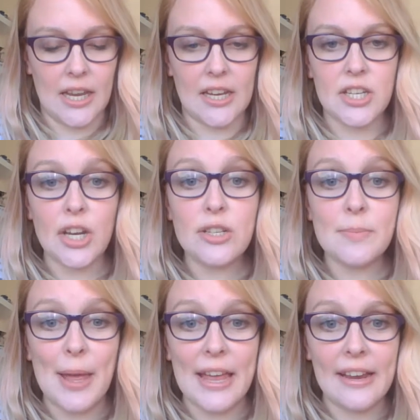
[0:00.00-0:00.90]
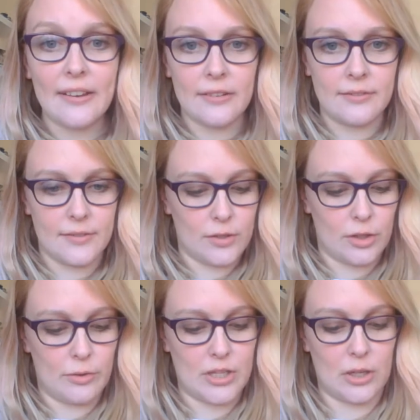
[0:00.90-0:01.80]
"Excuse me,"
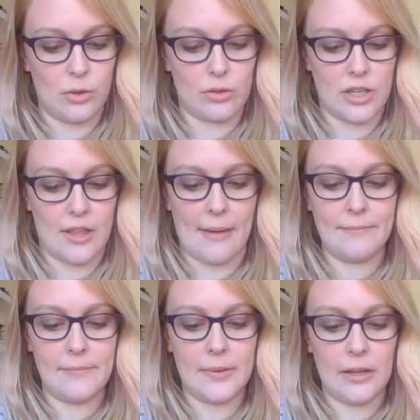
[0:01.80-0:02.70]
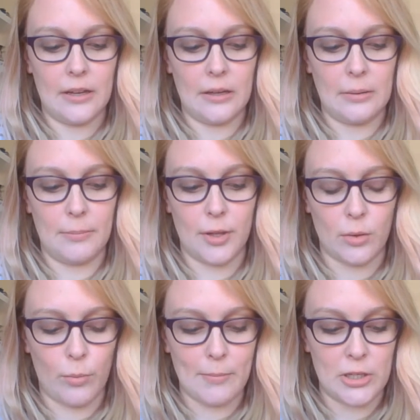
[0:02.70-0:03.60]
Lucy called to them, but
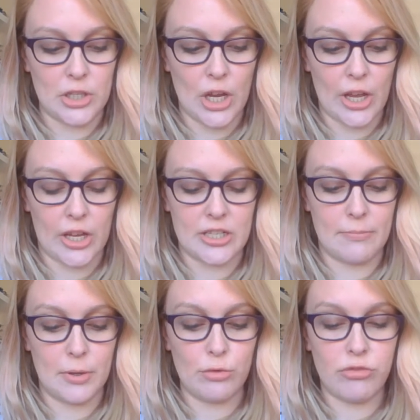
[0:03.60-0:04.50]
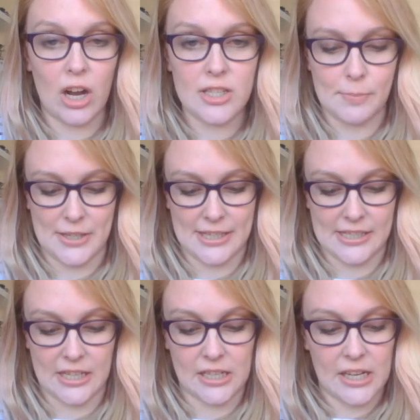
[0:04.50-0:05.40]
the woman turned and blew raspberries
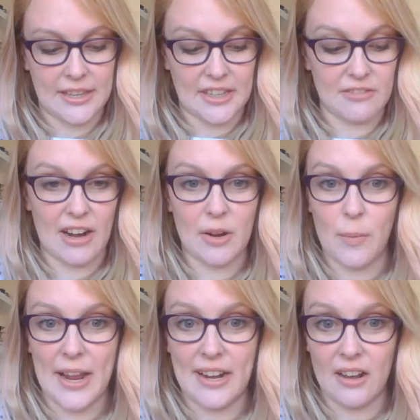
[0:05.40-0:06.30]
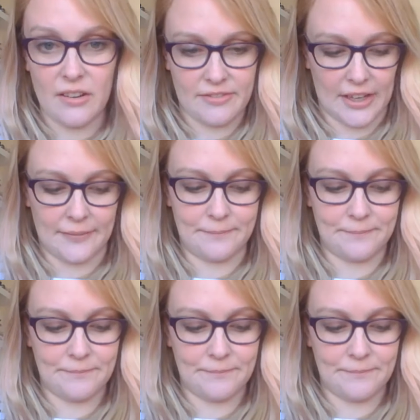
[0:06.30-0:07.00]
at her, then ran away laughing.